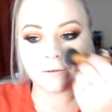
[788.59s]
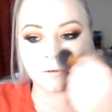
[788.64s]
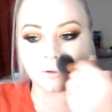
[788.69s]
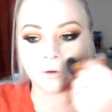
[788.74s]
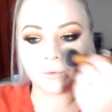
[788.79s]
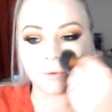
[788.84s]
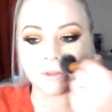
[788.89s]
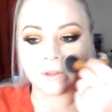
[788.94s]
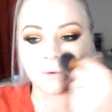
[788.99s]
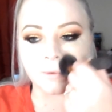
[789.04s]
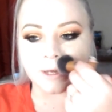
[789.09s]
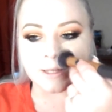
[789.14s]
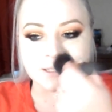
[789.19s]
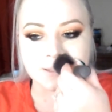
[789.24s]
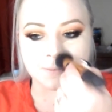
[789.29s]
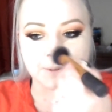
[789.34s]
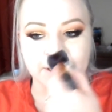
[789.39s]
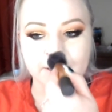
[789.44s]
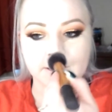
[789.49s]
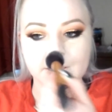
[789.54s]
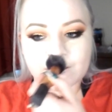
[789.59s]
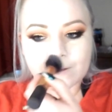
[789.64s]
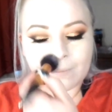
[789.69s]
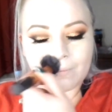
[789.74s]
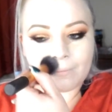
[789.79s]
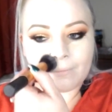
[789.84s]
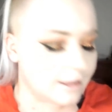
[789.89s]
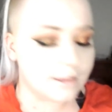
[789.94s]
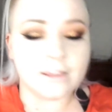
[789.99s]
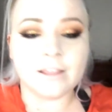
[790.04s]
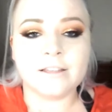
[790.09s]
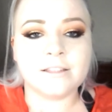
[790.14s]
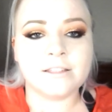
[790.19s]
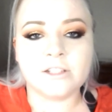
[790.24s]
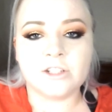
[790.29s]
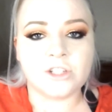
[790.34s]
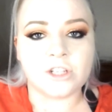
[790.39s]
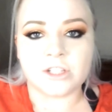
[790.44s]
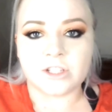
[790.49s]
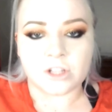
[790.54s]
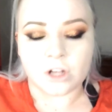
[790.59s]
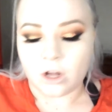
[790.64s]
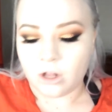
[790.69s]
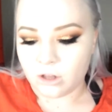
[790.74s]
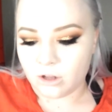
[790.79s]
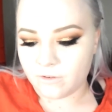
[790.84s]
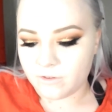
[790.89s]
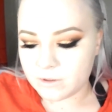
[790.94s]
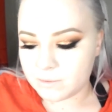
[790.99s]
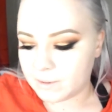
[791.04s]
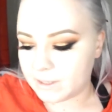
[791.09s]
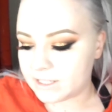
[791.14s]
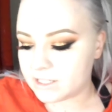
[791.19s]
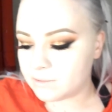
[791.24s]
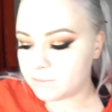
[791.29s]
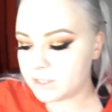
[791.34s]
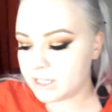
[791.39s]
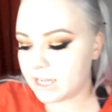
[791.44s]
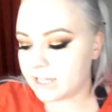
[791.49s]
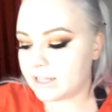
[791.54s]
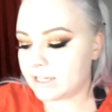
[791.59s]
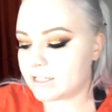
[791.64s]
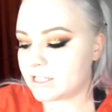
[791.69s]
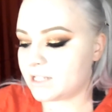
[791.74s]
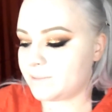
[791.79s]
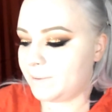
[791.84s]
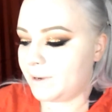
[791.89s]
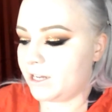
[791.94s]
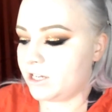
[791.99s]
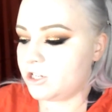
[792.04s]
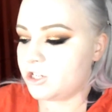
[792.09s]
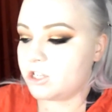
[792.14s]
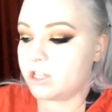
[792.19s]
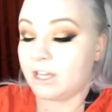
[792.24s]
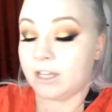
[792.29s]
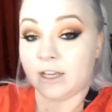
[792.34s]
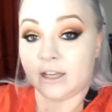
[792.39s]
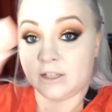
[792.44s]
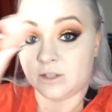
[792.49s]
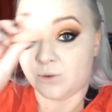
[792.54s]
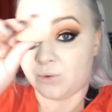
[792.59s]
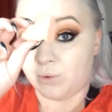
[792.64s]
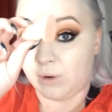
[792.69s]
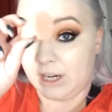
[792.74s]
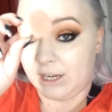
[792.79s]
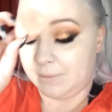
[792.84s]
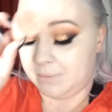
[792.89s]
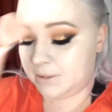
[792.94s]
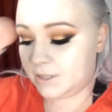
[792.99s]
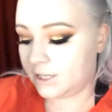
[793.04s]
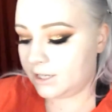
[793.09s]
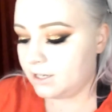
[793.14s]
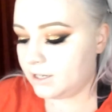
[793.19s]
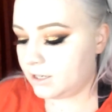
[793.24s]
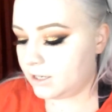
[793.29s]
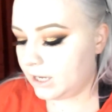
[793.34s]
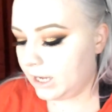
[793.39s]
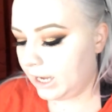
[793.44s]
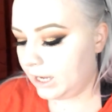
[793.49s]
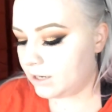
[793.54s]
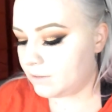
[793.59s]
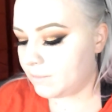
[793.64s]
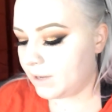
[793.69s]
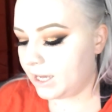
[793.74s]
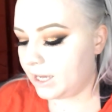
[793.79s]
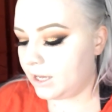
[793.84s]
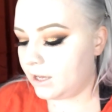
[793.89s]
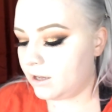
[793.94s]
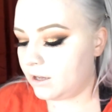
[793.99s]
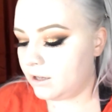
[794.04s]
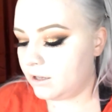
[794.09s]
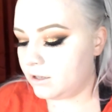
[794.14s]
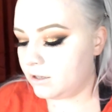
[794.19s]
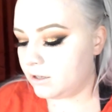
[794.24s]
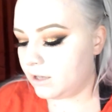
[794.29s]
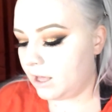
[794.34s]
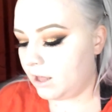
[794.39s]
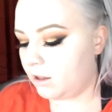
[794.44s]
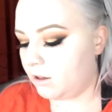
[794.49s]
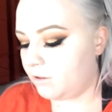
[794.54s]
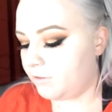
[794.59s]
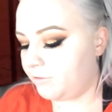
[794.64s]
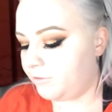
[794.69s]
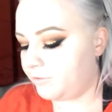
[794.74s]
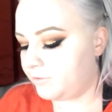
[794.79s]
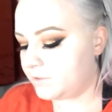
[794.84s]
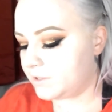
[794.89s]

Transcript: or with a wet sponge. This is just all over the place. I'm going to take that sponge that is ripped and my e.l.f.